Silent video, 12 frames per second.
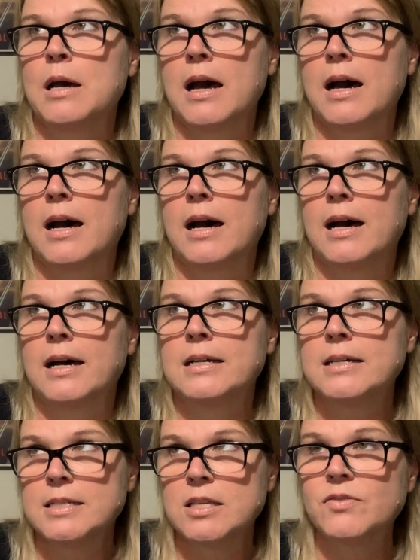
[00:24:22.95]
Uh,
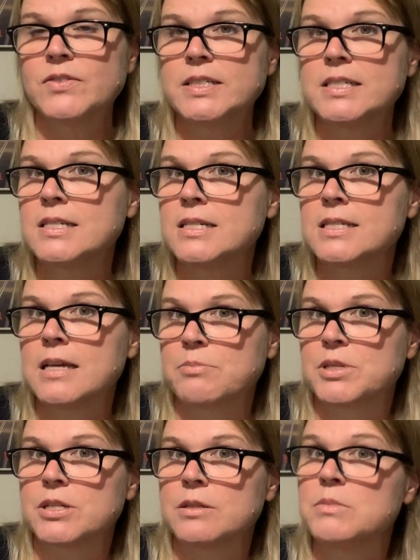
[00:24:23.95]
sulfur is the
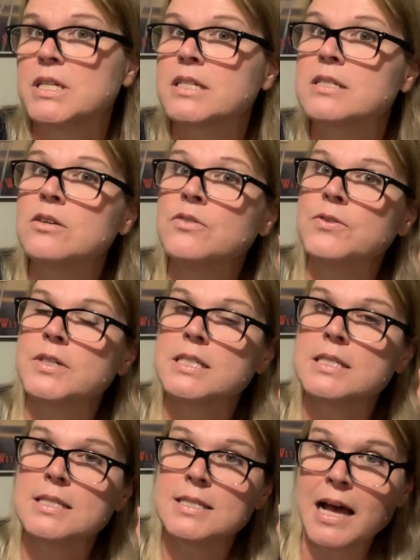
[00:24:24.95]
exception because sulfur
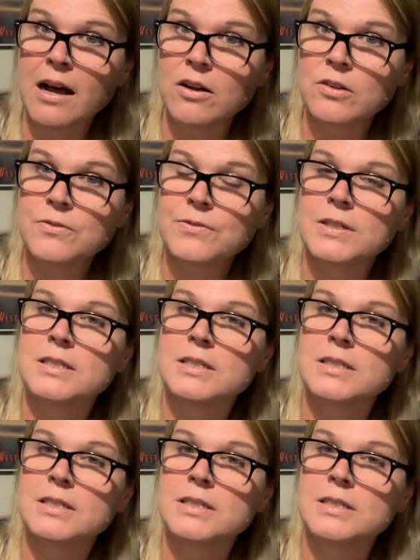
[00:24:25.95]
itself